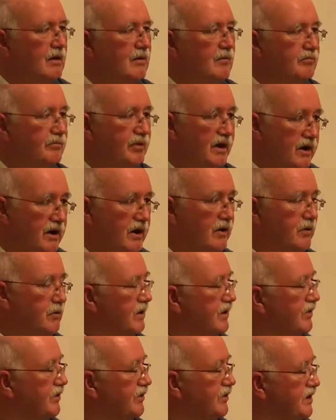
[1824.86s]
Bear
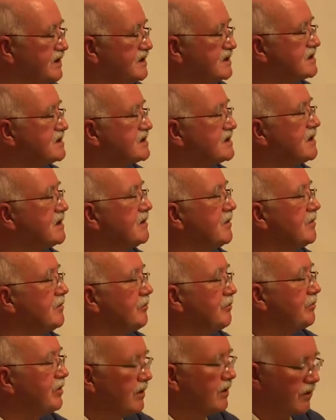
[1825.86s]
with this
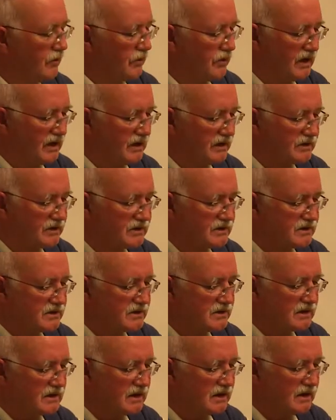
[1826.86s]
Polonius